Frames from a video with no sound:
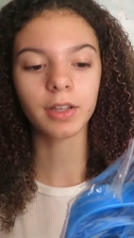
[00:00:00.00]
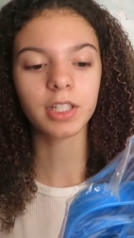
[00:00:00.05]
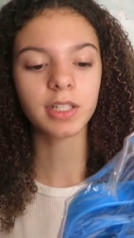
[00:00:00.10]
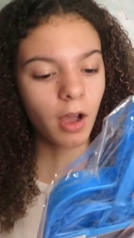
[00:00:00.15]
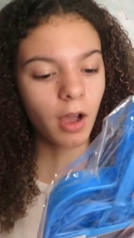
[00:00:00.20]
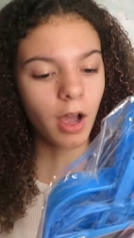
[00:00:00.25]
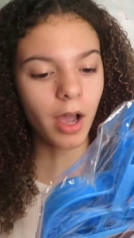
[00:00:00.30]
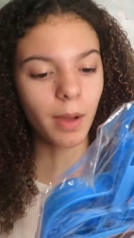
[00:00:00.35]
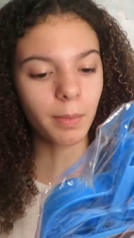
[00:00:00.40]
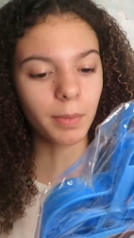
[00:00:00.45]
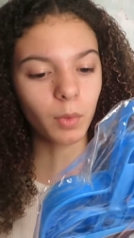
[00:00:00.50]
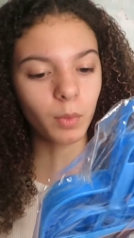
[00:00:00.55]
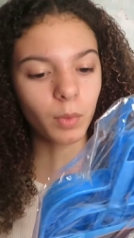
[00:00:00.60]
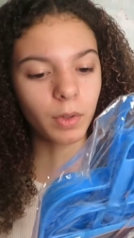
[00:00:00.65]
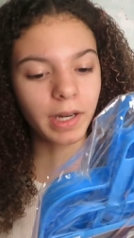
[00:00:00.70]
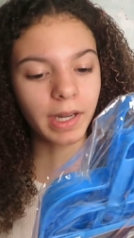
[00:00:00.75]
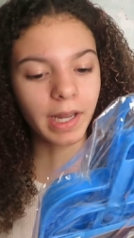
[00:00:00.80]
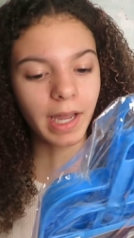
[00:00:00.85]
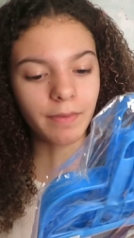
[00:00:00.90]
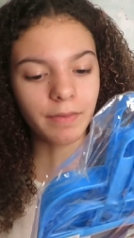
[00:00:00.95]
The
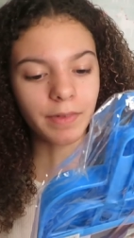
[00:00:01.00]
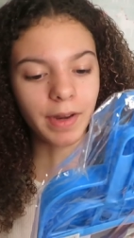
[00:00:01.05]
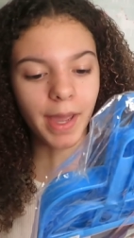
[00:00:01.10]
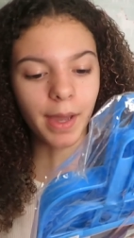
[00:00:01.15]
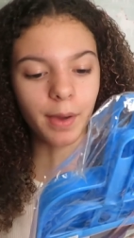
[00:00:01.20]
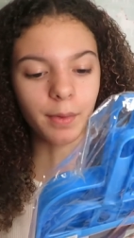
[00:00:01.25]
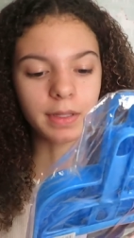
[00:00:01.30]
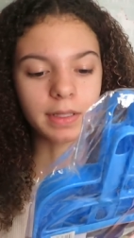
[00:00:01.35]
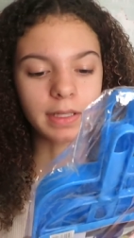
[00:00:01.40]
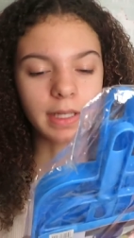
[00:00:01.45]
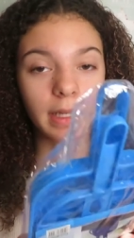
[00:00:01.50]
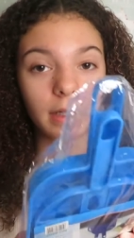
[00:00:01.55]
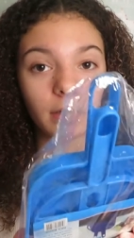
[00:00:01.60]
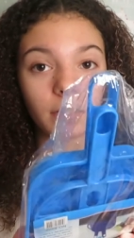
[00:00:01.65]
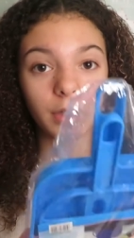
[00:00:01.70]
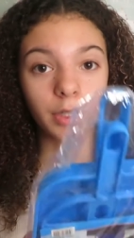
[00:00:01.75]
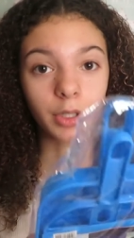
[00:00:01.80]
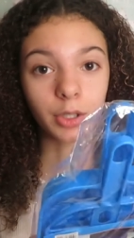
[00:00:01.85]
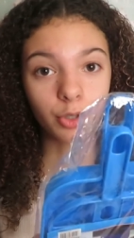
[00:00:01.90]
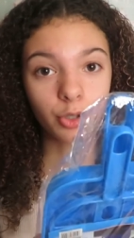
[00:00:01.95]
one I have now, it's like a
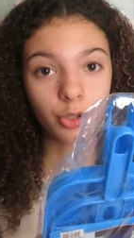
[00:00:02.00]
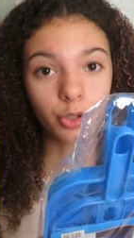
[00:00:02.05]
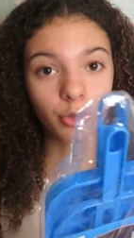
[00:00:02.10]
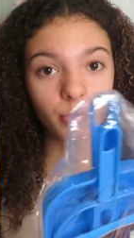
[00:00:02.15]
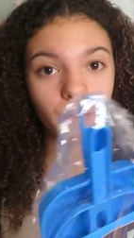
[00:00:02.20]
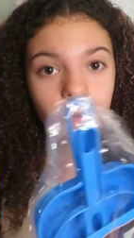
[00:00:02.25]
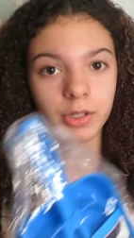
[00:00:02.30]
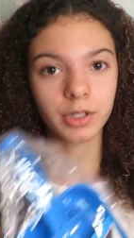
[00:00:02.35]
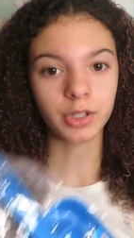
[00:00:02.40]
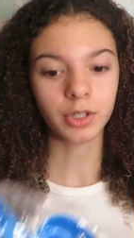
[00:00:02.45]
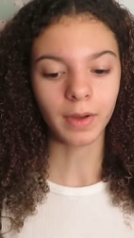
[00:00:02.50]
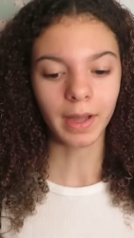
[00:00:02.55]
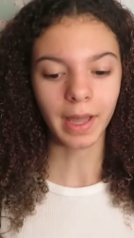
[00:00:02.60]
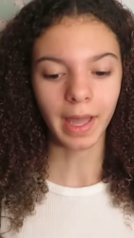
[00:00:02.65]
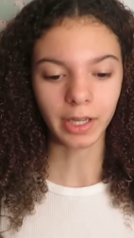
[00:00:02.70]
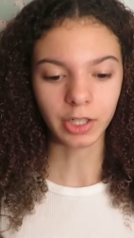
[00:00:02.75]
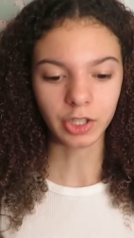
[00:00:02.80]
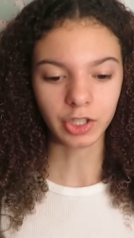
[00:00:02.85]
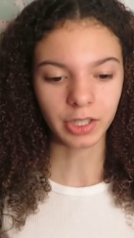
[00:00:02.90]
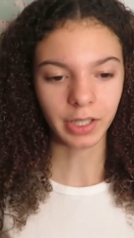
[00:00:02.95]
litter scooper, so I
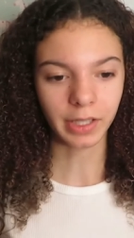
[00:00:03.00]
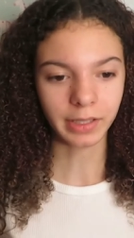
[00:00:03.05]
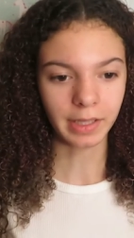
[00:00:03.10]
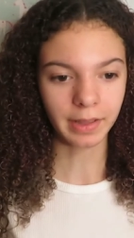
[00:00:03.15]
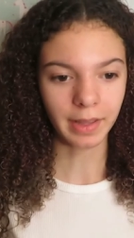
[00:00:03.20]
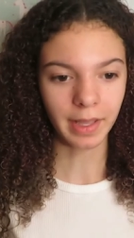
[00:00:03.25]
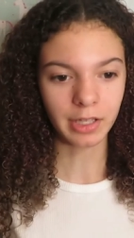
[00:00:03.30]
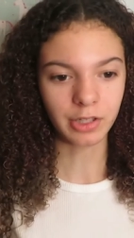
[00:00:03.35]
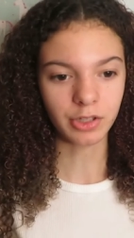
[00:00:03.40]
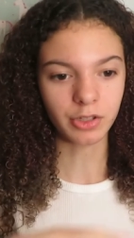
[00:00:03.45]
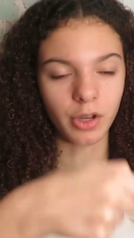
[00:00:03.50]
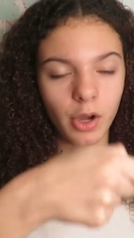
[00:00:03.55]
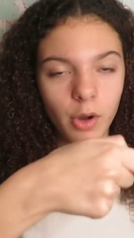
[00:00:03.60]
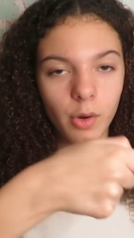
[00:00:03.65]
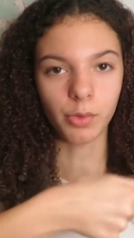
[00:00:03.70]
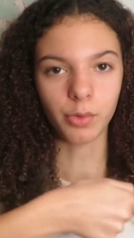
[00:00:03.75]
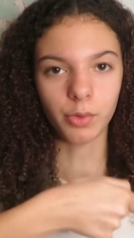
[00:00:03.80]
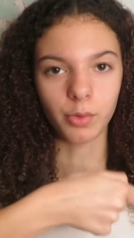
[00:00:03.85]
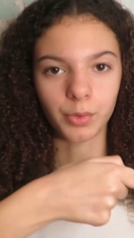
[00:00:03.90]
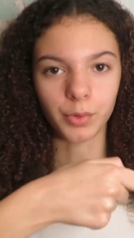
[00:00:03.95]
actually like the things
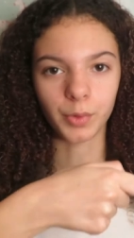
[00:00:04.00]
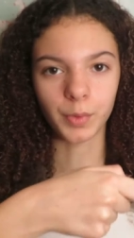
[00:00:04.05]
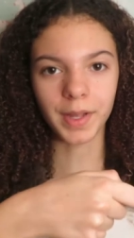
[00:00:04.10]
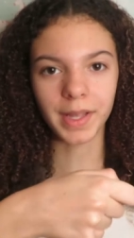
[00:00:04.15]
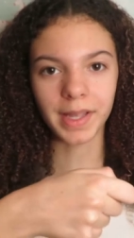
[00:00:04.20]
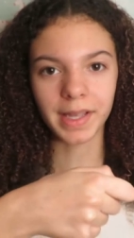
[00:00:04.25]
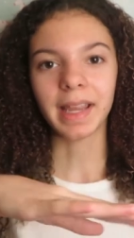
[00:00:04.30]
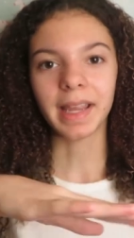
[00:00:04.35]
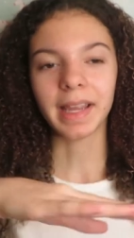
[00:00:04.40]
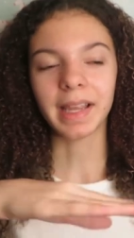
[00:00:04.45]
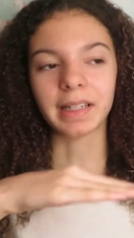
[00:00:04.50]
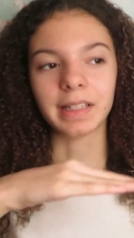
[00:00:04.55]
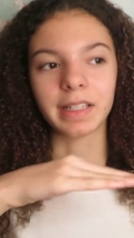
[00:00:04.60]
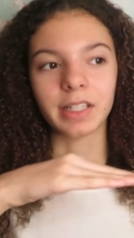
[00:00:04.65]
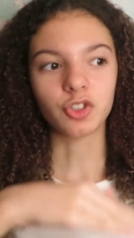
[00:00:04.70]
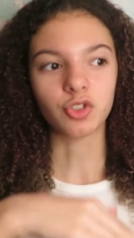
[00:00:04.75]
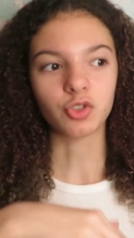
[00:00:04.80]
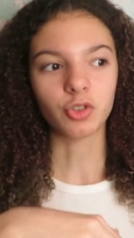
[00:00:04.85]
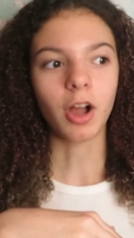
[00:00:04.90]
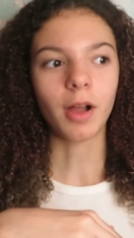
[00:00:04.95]
go through it and
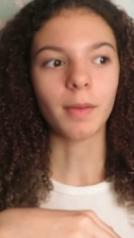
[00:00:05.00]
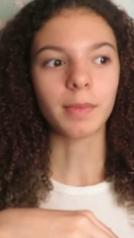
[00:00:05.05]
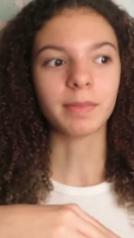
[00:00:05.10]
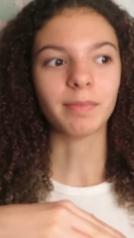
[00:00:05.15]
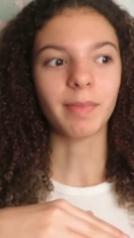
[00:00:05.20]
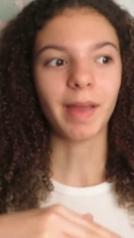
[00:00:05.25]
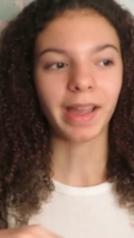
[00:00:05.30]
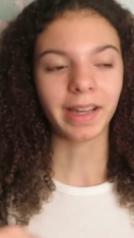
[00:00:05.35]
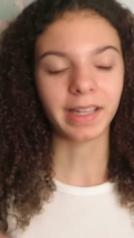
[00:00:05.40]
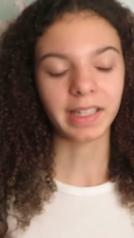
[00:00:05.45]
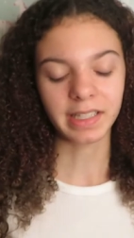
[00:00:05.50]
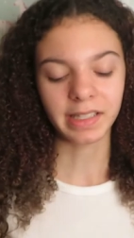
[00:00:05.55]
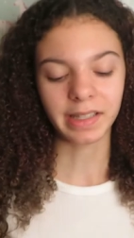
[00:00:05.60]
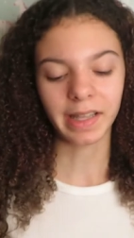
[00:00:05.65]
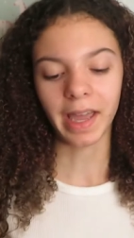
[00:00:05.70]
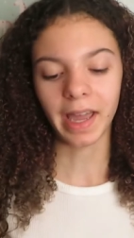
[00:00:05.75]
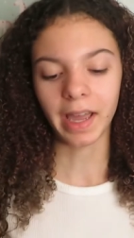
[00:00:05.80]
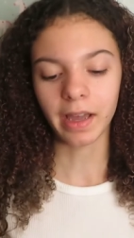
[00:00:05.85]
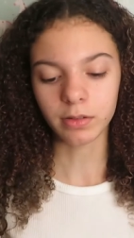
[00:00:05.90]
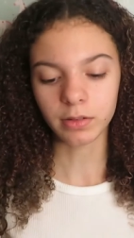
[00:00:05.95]
it drops back into the
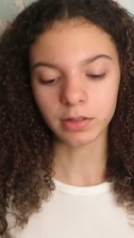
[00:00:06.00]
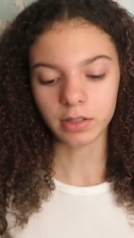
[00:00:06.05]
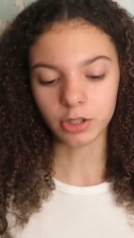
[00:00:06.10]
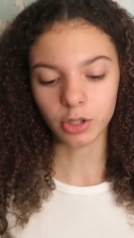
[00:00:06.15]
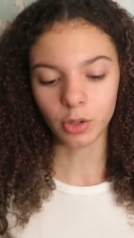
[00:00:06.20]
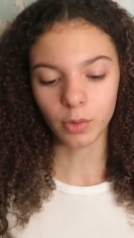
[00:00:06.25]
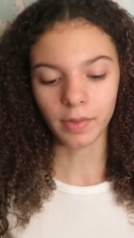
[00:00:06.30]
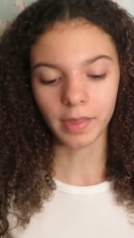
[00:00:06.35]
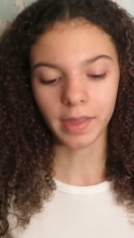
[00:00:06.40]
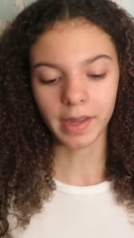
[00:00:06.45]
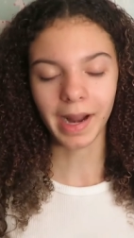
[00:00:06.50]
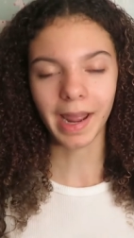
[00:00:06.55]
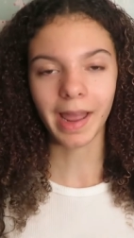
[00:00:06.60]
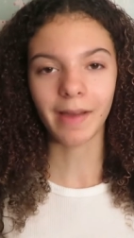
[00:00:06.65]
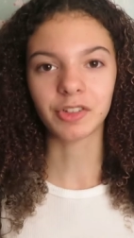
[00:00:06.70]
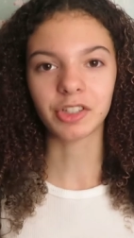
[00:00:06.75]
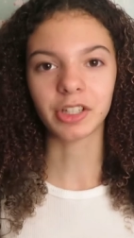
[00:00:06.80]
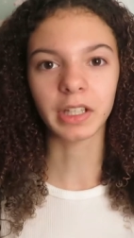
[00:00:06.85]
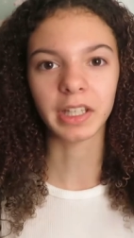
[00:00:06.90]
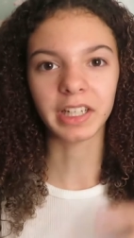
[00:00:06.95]
house, so then I
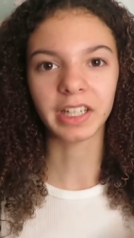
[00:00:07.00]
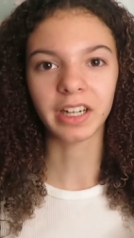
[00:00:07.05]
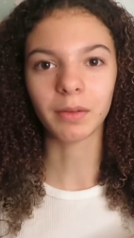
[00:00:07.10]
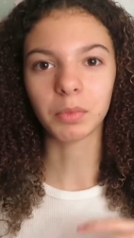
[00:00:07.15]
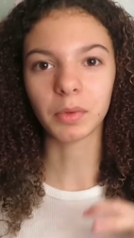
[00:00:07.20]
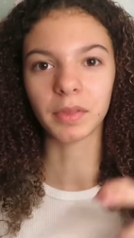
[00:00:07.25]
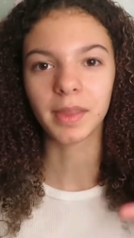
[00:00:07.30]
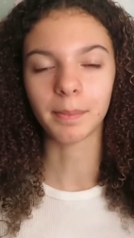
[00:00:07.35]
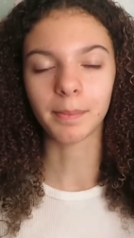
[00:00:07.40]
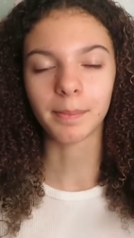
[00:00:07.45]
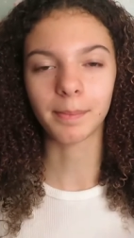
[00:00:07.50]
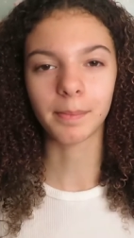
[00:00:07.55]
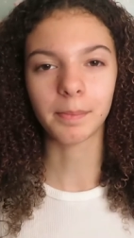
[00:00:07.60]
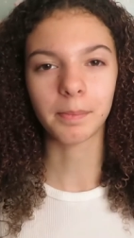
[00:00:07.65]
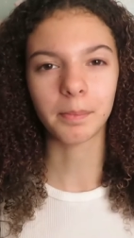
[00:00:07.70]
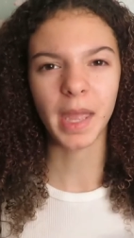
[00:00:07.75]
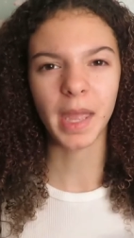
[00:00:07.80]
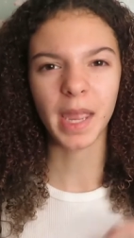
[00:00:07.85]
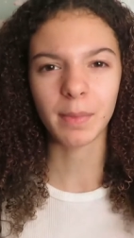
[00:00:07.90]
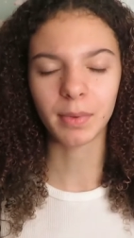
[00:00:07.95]
have to clean it up with
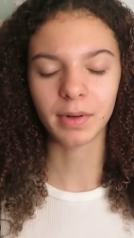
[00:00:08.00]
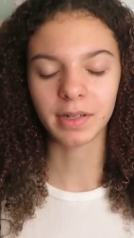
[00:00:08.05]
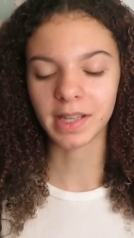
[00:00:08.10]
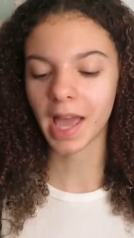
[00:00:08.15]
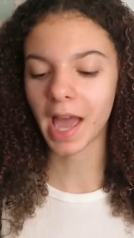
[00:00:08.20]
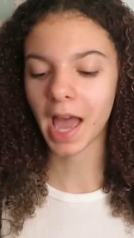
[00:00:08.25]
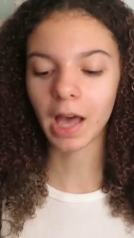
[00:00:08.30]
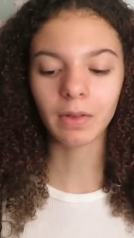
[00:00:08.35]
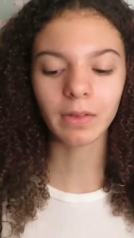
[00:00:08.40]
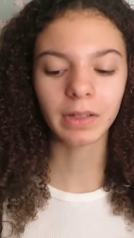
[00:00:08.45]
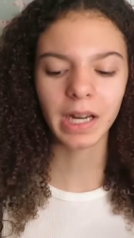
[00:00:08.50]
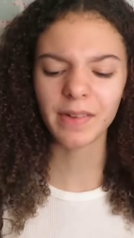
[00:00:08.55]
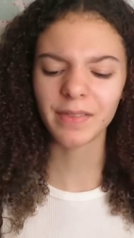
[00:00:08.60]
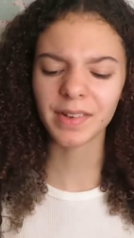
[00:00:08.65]
a paper towel and